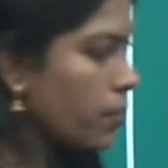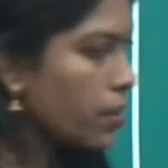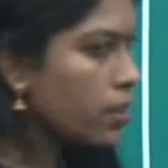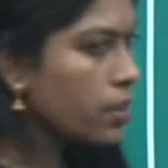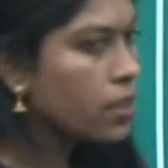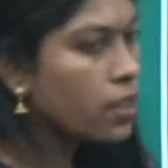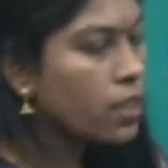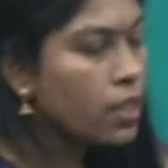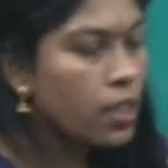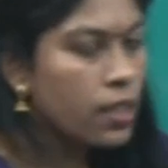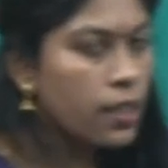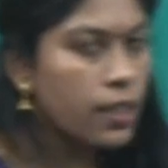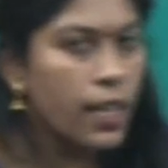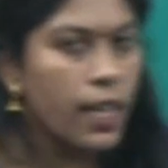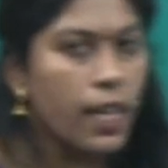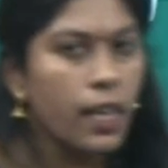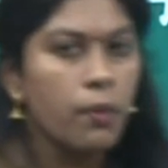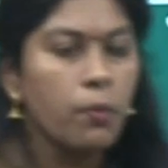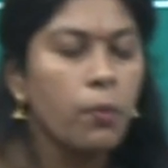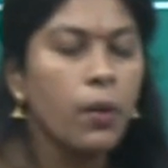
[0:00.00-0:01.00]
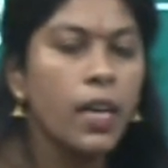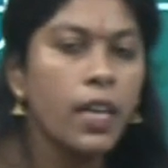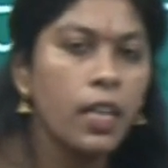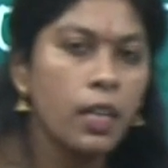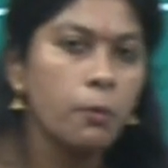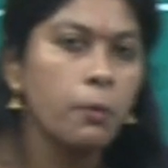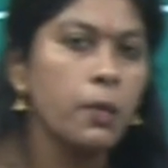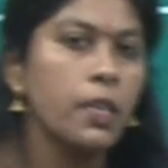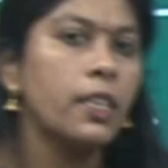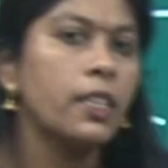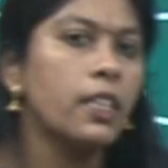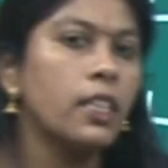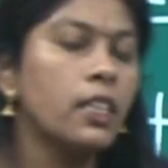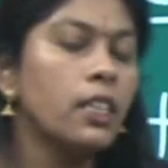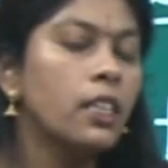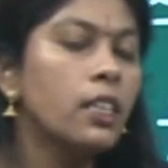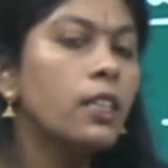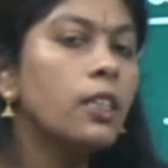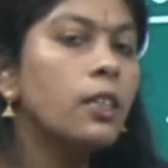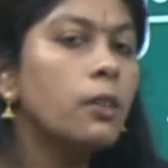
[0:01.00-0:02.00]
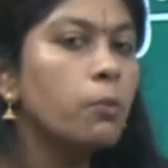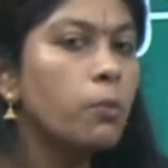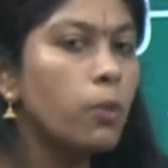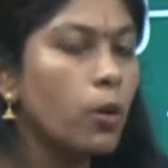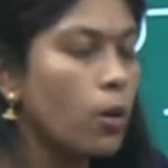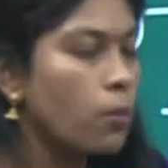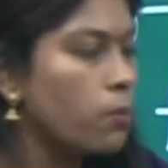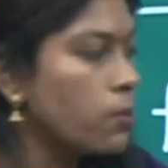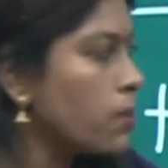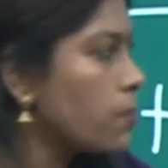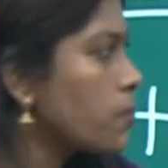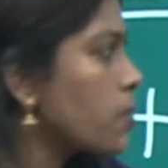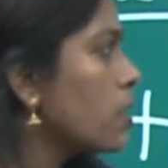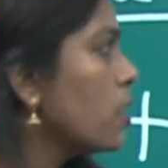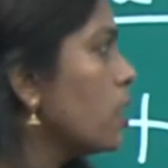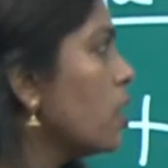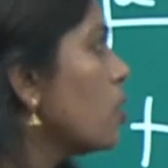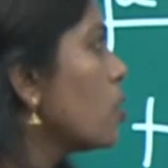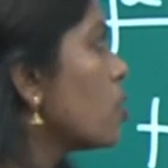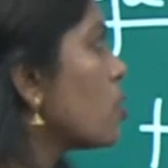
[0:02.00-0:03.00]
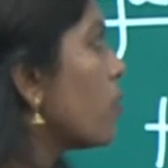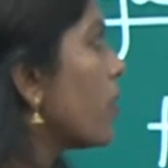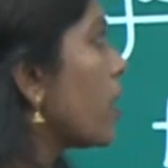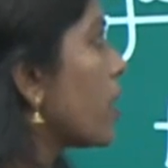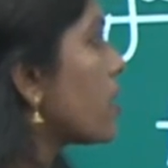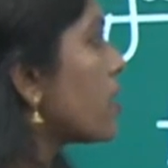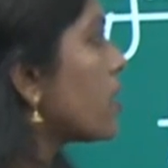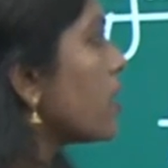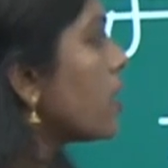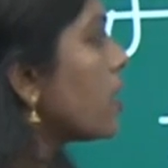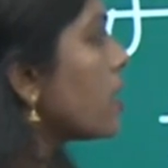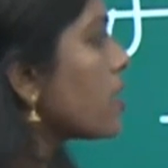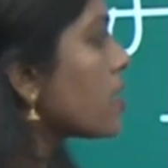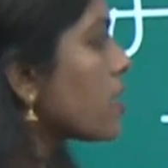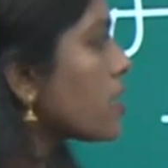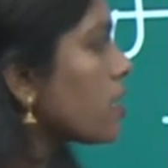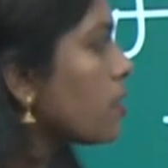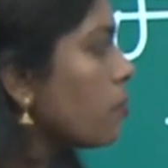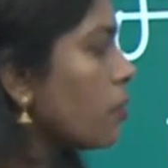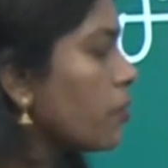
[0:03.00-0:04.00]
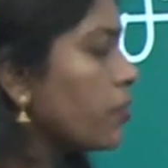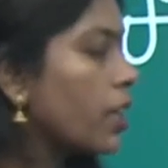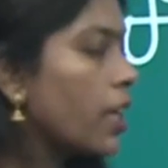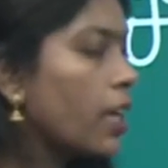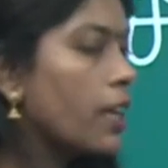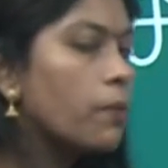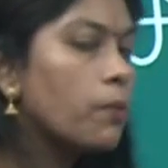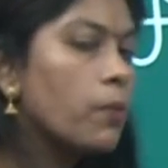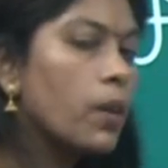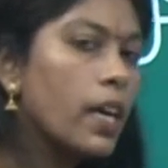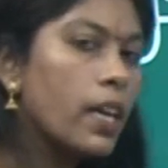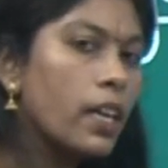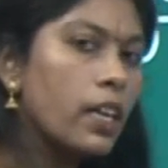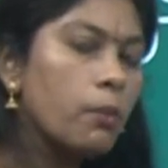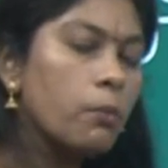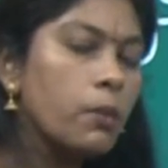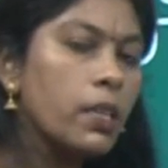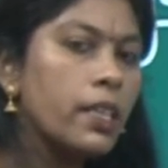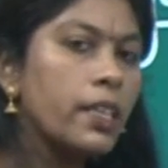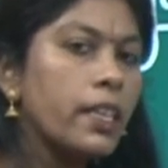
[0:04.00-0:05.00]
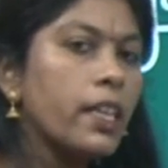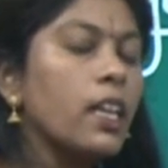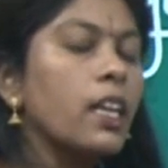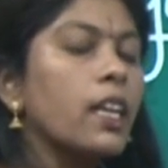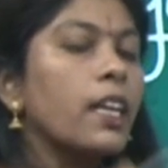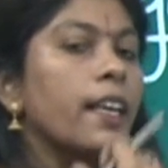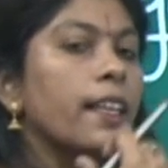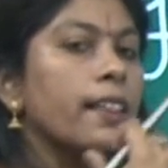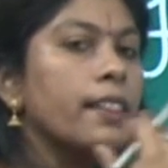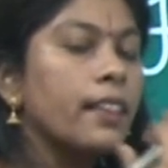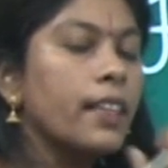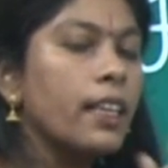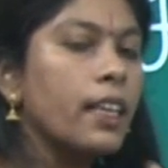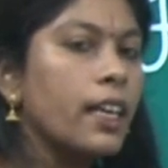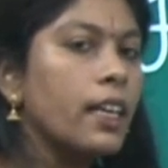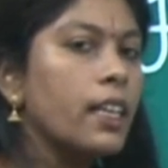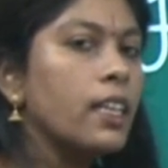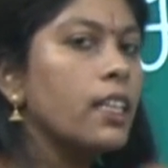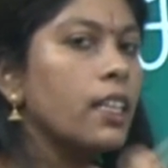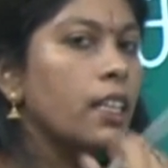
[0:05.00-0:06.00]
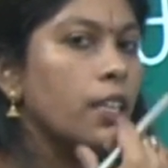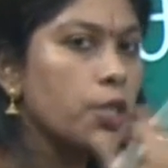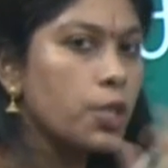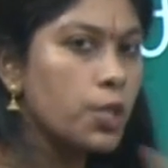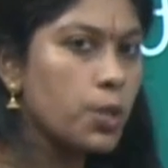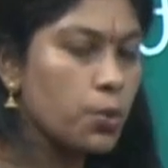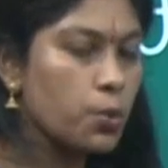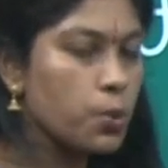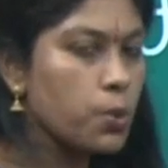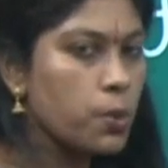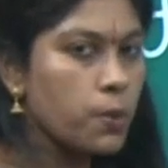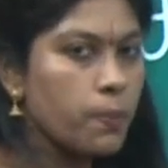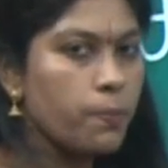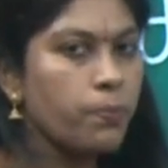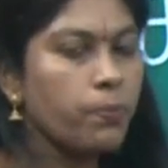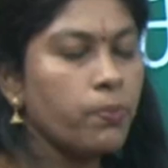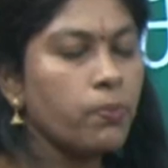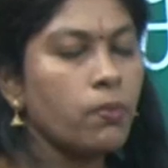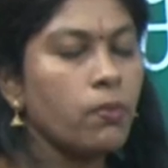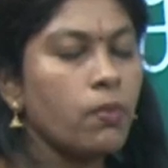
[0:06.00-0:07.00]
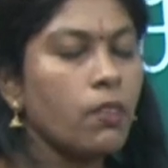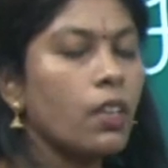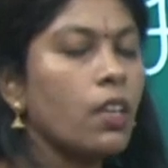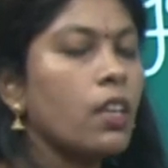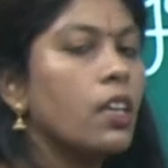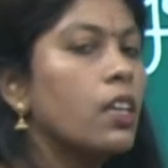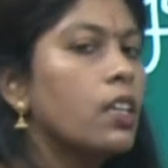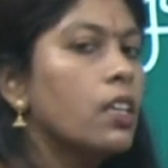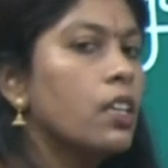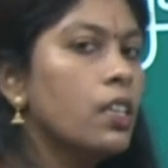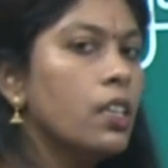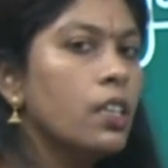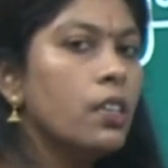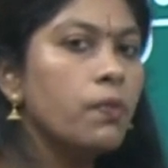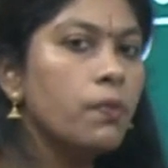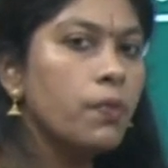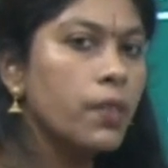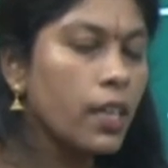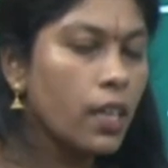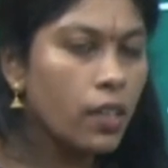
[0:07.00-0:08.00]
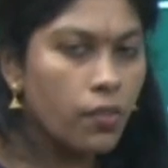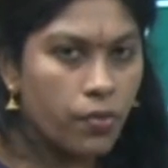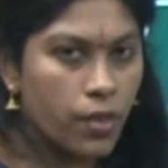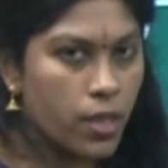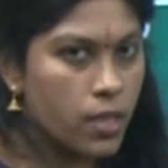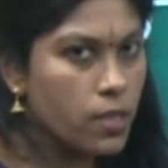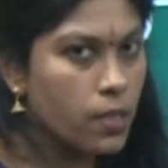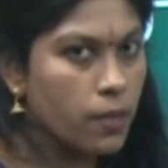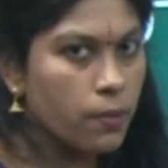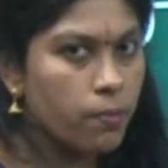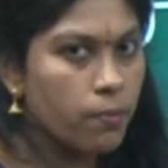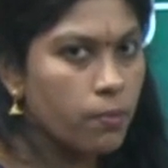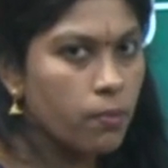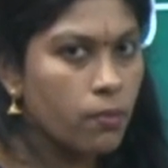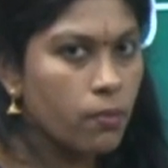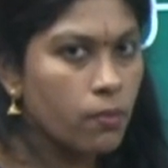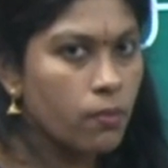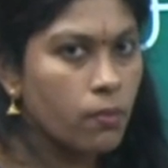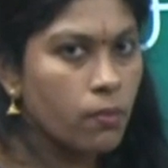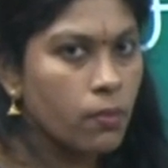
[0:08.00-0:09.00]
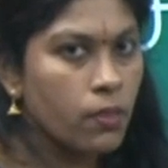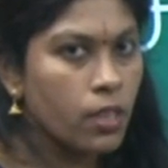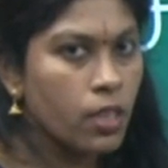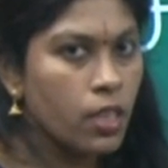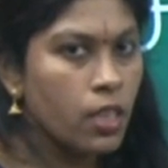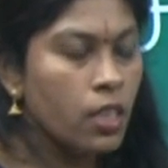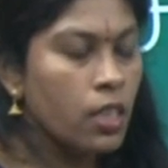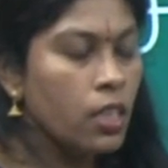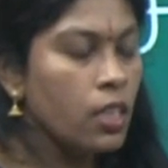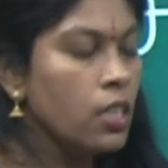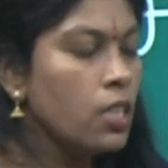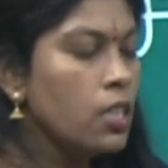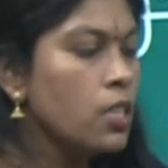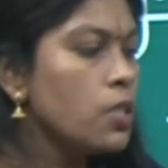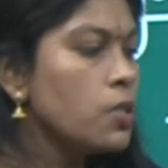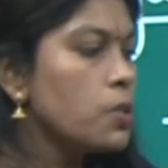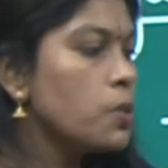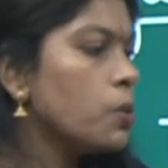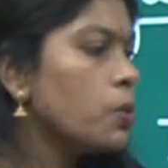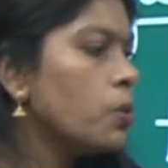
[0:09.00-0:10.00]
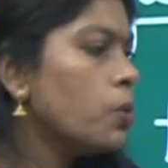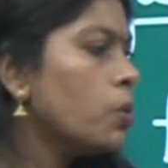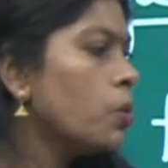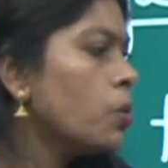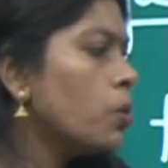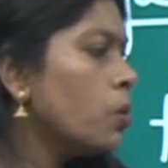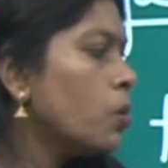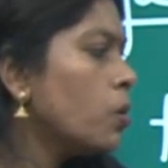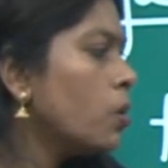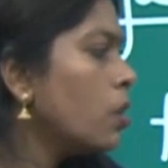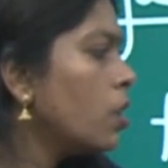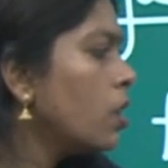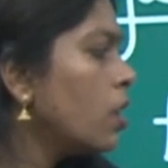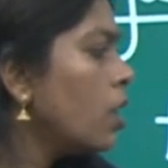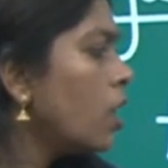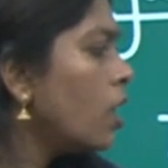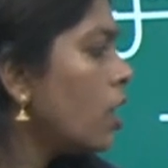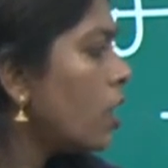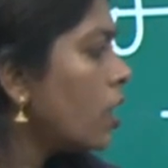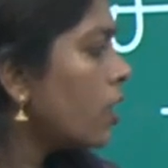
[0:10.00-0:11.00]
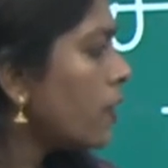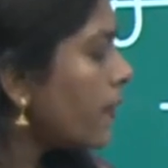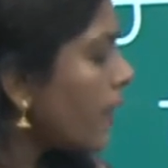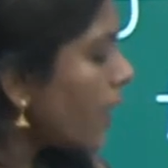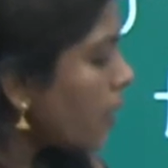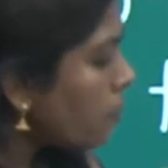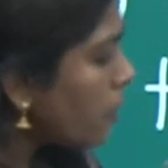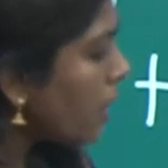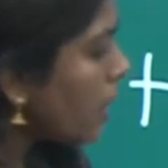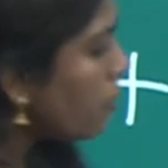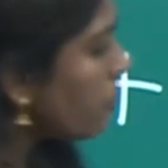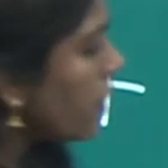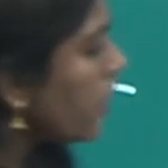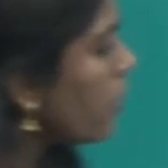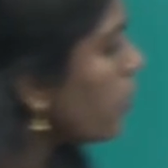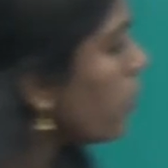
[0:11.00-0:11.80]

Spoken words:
with the environmental problems. So we can say these are some of the environmental ethical issues we are facing. So there might be a